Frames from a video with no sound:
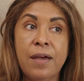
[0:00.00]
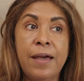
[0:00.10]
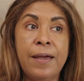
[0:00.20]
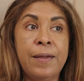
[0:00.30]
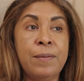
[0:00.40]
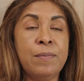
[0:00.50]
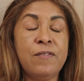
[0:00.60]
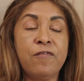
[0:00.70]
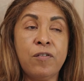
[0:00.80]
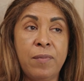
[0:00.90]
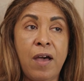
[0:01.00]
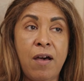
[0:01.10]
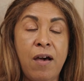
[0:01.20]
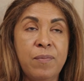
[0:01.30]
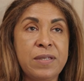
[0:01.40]
from a
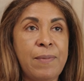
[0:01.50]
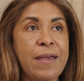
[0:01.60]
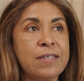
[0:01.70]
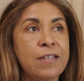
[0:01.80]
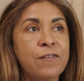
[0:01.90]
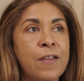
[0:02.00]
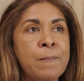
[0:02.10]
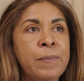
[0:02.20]
heart perspective.